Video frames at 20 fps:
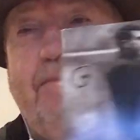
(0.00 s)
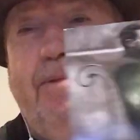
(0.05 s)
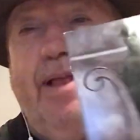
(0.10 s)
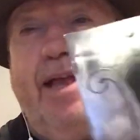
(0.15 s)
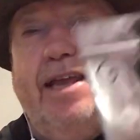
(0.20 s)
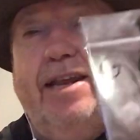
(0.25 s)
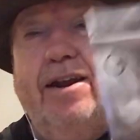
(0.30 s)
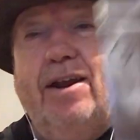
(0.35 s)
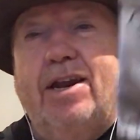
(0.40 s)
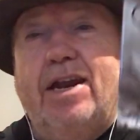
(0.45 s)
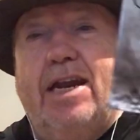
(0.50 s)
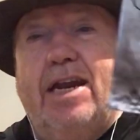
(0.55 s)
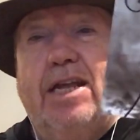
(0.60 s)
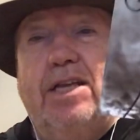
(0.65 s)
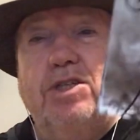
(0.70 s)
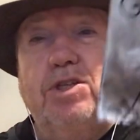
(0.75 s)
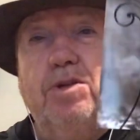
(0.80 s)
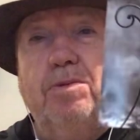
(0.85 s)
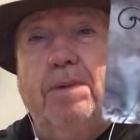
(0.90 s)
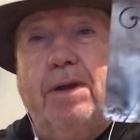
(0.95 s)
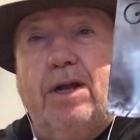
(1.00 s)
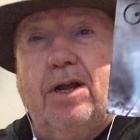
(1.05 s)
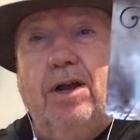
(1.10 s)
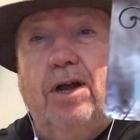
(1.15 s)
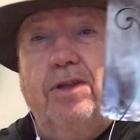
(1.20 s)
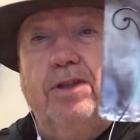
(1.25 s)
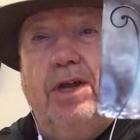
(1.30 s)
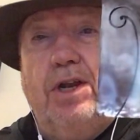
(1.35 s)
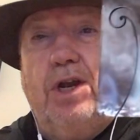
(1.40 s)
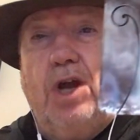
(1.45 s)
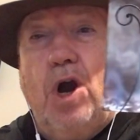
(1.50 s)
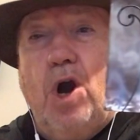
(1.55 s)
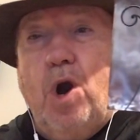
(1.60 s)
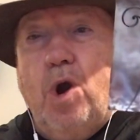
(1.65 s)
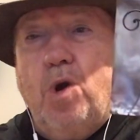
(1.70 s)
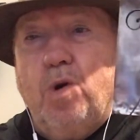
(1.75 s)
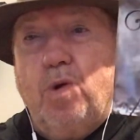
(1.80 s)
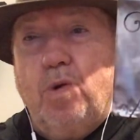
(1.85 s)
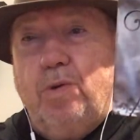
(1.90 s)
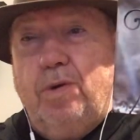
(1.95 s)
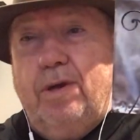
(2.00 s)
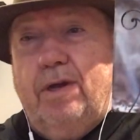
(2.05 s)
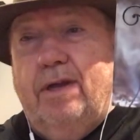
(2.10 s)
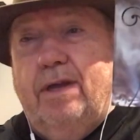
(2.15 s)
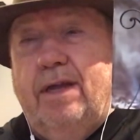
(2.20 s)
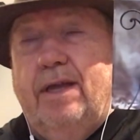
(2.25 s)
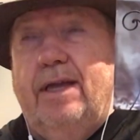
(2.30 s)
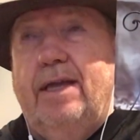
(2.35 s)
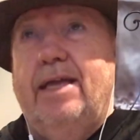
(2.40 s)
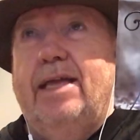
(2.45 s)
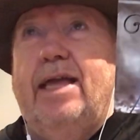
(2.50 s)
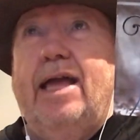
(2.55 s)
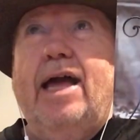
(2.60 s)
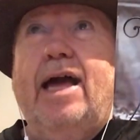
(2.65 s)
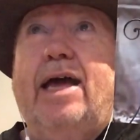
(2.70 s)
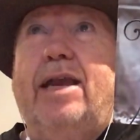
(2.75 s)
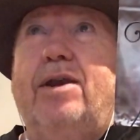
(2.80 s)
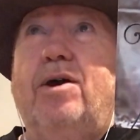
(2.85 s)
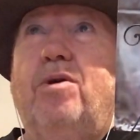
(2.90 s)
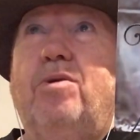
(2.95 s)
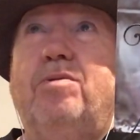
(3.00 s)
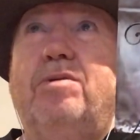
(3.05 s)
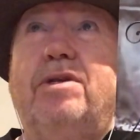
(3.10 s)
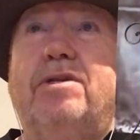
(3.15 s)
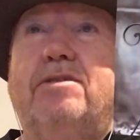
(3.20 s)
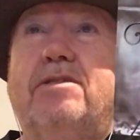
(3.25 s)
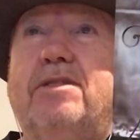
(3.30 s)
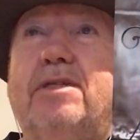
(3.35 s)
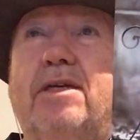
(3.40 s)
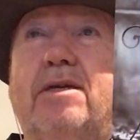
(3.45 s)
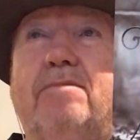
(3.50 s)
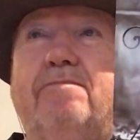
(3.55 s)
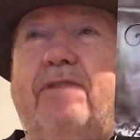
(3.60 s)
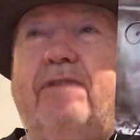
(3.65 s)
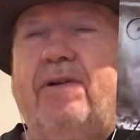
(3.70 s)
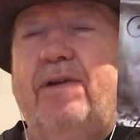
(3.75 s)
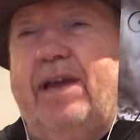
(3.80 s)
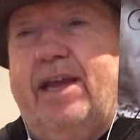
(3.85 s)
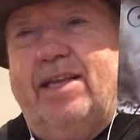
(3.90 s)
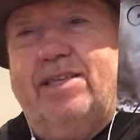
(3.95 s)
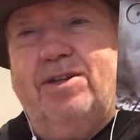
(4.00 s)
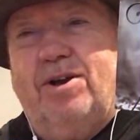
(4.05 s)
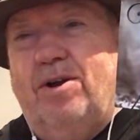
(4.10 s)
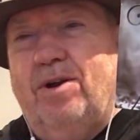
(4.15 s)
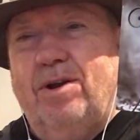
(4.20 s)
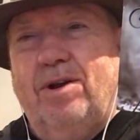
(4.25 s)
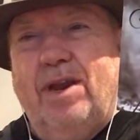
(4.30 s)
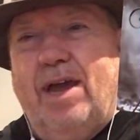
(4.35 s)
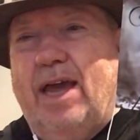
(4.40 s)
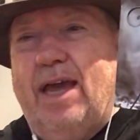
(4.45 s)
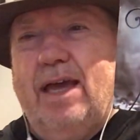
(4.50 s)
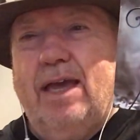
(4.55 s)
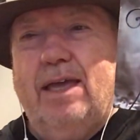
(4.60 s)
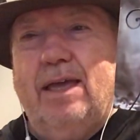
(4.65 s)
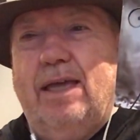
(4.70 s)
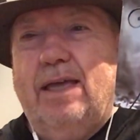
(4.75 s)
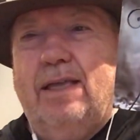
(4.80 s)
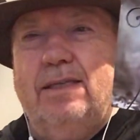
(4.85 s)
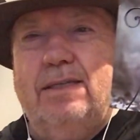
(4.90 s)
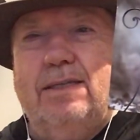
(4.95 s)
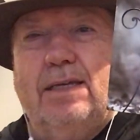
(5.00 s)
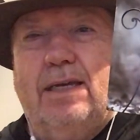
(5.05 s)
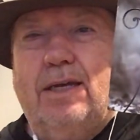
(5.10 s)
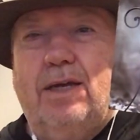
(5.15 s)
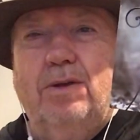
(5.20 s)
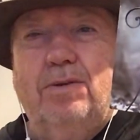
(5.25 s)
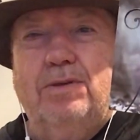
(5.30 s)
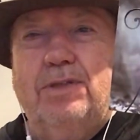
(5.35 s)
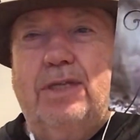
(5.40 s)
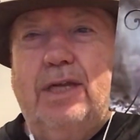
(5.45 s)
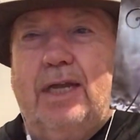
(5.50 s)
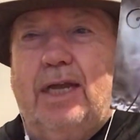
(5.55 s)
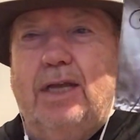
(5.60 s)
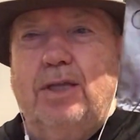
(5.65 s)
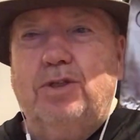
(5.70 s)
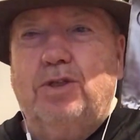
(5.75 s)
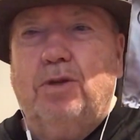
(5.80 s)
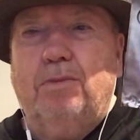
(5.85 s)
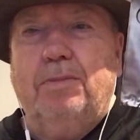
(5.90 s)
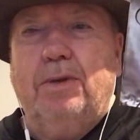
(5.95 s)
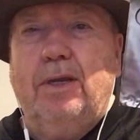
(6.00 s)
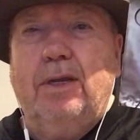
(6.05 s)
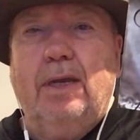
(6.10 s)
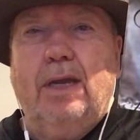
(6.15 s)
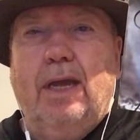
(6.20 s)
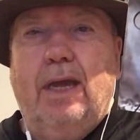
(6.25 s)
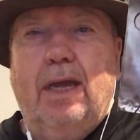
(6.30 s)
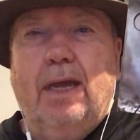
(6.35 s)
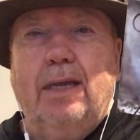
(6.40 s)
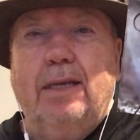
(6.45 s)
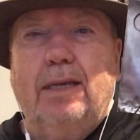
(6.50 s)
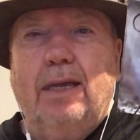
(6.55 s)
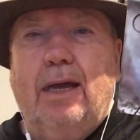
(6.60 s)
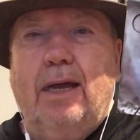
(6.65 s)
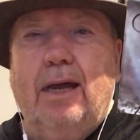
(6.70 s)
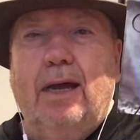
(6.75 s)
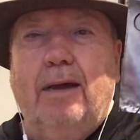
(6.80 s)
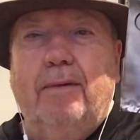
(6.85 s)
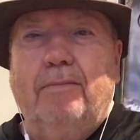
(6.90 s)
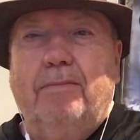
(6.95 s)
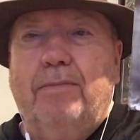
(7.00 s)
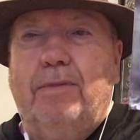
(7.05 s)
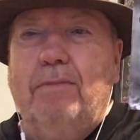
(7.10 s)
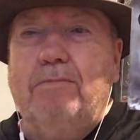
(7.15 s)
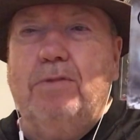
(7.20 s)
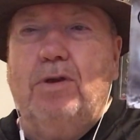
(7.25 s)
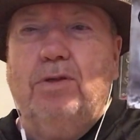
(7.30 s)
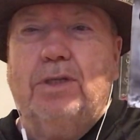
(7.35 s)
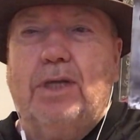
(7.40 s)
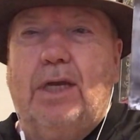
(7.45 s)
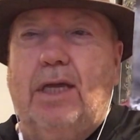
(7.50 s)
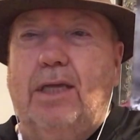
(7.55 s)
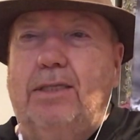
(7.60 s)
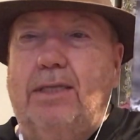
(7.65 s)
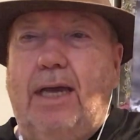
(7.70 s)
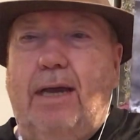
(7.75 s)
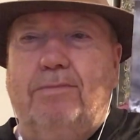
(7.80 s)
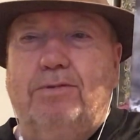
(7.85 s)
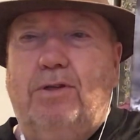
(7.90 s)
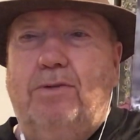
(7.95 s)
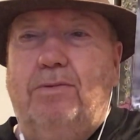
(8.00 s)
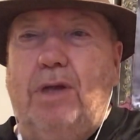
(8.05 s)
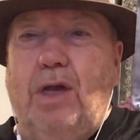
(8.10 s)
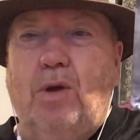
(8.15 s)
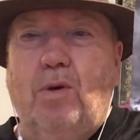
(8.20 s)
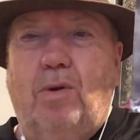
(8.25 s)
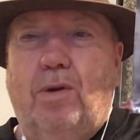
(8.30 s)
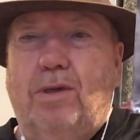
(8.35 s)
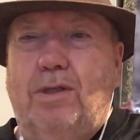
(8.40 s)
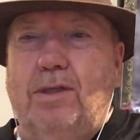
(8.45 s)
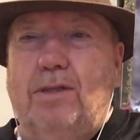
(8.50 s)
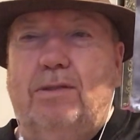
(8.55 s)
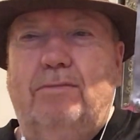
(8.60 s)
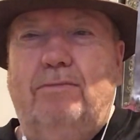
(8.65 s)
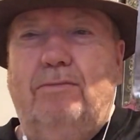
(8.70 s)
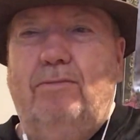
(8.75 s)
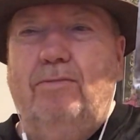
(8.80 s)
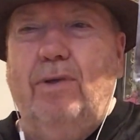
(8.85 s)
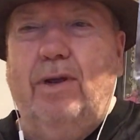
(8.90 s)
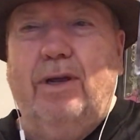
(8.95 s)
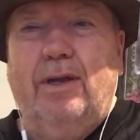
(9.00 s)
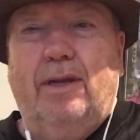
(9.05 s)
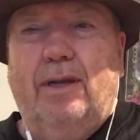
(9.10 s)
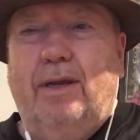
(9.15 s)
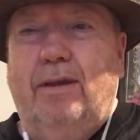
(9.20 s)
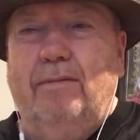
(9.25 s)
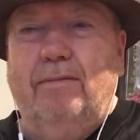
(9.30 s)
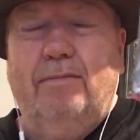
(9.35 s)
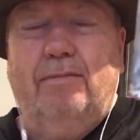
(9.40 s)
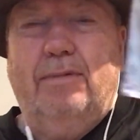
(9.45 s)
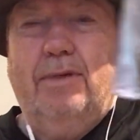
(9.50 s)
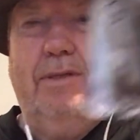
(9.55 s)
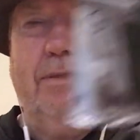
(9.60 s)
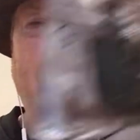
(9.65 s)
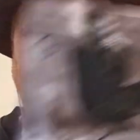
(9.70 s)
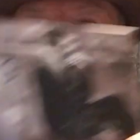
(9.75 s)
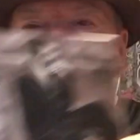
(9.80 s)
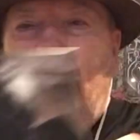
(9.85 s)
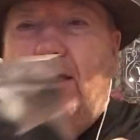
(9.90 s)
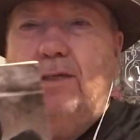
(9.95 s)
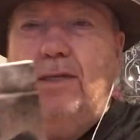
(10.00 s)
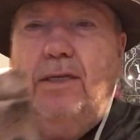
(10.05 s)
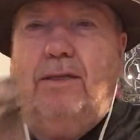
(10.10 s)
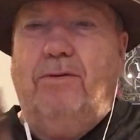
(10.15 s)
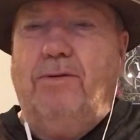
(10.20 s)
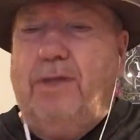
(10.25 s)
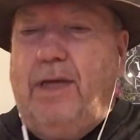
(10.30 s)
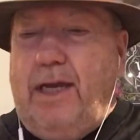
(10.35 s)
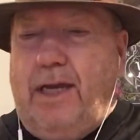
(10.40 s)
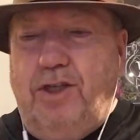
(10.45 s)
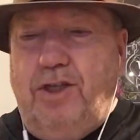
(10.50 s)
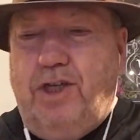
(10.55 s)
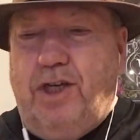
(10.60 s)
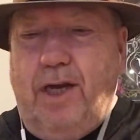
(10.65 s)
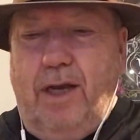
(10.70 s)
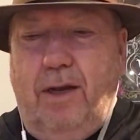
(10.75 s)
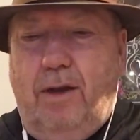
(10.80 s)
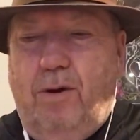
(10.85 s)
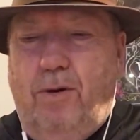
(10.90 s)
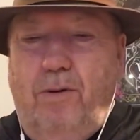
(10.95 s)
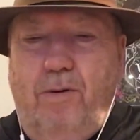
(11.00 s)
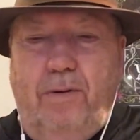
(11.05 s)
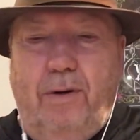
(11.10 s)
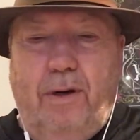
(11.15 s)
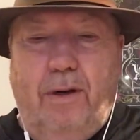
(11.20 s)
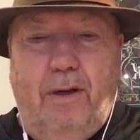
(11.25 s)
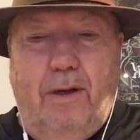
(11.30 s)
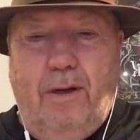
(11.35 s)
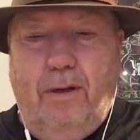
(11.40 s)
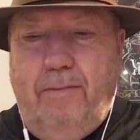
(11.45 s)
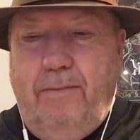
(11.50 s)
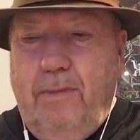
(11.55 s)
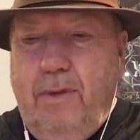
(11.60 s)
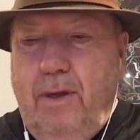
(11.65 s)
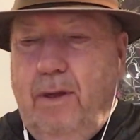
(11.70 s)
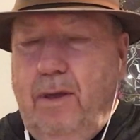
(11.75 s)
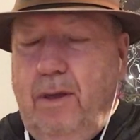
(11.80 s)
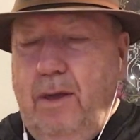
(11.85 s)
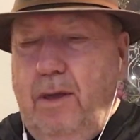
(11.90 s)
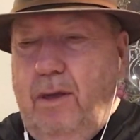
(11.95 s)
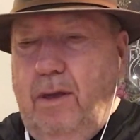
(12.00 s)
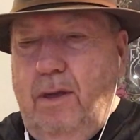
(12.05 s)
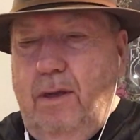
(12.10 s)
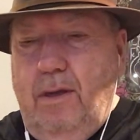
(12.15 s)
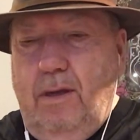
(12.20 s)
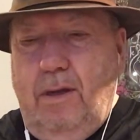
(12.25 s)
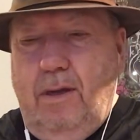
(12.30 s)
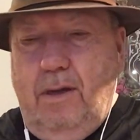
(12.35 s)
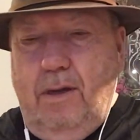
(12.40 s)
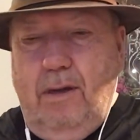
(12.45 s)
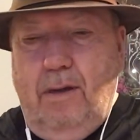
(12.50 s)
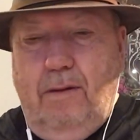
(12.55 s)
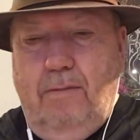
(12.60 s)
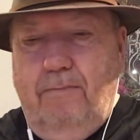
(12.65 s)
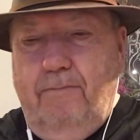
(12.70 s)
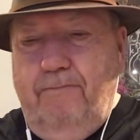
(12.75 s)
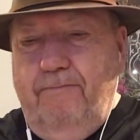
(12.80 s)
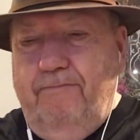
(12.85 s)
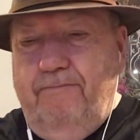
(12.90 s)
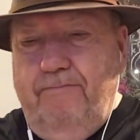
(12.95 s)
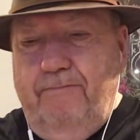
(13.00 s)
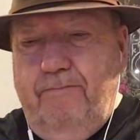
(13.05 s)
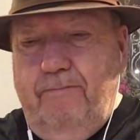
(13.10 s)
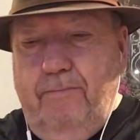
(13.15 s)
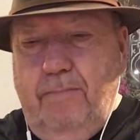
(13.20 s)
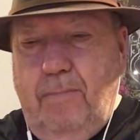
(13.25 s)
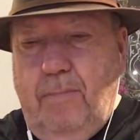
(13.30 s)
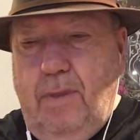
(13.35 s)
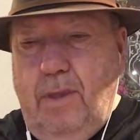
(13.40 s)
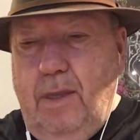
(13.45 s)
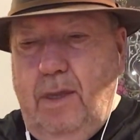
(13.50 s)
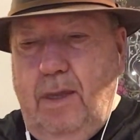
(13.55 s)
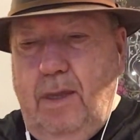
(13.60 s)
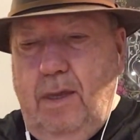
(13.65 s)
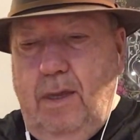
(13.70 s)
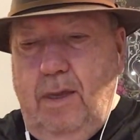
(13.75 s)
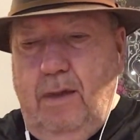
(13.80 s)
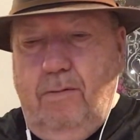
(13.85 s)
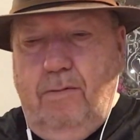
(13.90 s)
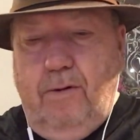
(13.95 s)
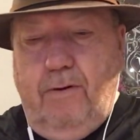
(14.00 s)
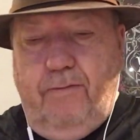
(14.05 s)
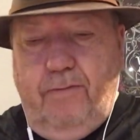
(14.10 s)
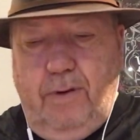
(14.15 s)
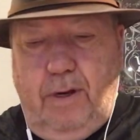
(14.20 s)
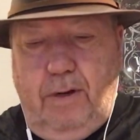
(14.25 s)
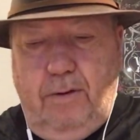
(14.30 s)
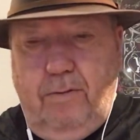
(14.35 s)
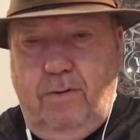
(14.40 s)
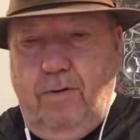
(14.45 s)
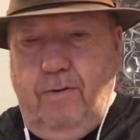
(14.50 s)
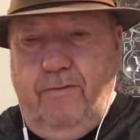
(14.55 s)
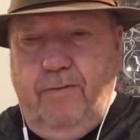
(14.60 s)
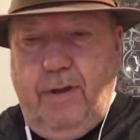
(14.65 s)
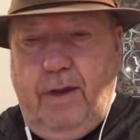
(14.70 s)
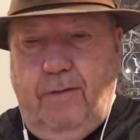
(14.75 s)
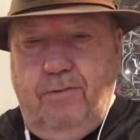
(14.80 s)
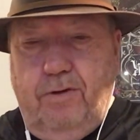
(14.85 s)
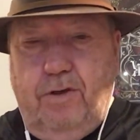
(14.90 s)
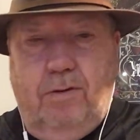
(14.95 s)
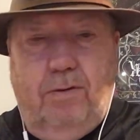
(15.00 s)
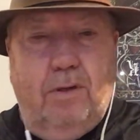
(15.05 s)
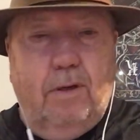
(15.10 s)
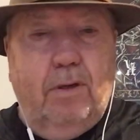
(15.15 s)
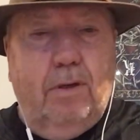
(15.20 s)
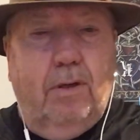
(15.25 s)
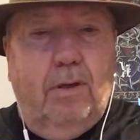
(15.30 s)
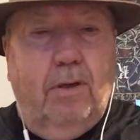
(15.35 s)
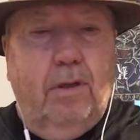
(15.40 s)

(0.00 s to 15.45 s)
played on an instrument called an oud. An oud is uh, very guitar like, it's acoustic instrument, and um, the music is absolutely gorgeous. Really, just amazing. There's like a cello and a. Um, I, if, I don't know if it gives you the